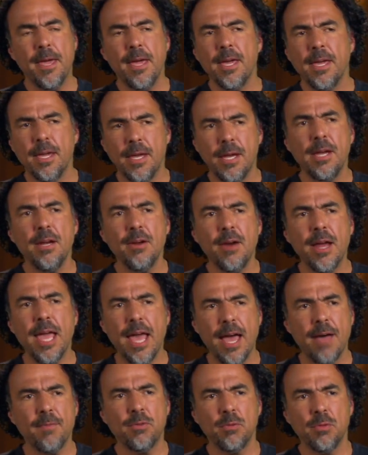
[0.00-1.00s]
Here I
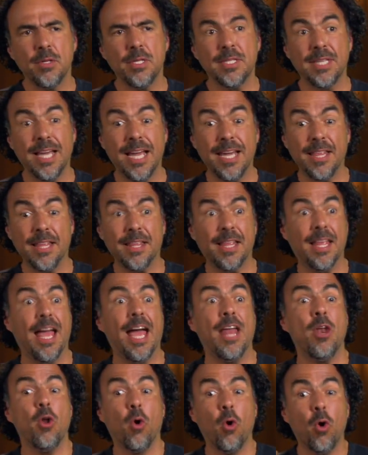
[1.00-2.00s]
have to decide it,
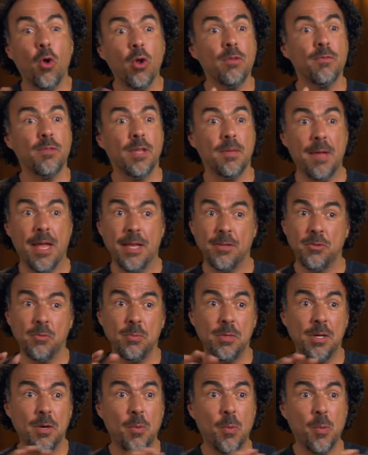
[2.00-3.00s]
and all of them has to
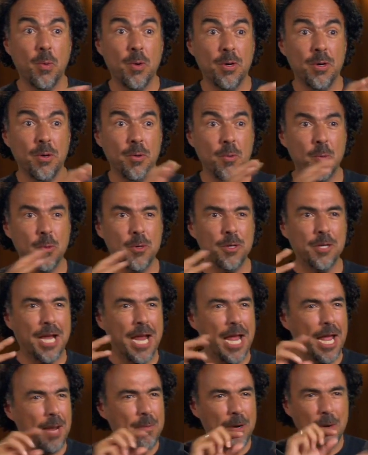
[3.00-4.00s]
be aware where the
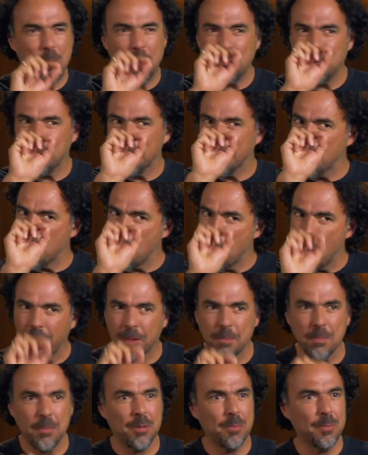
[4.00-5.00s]
camera will be in
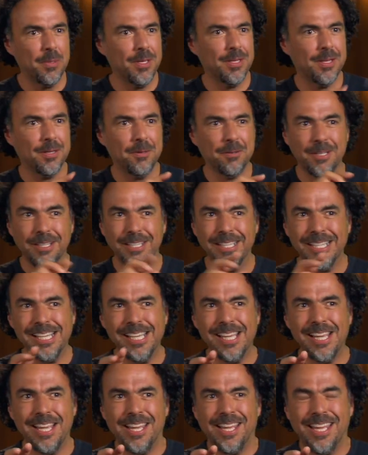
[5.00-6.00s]
what moment. And
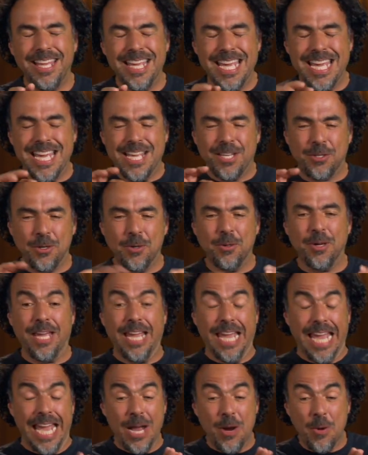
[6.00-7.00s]
so
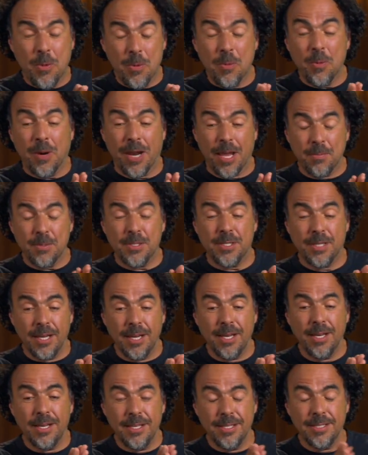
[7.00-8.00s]
what I'm
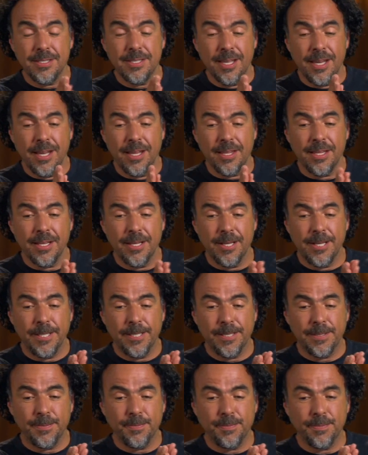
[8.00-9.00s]
saying is that
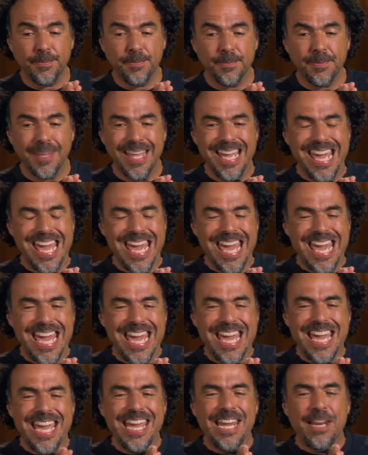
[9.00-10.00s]

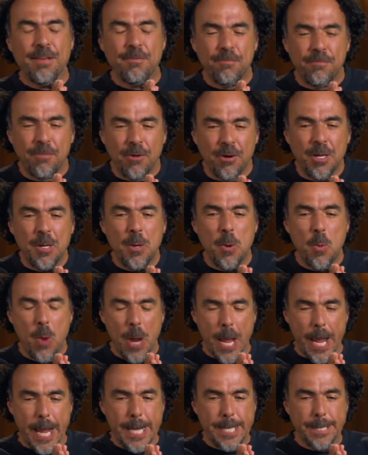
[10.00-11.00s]
in a funny
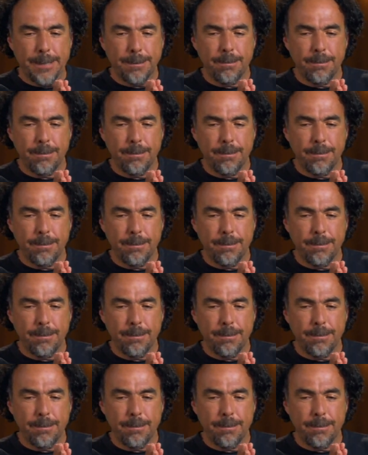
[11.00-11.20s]
way,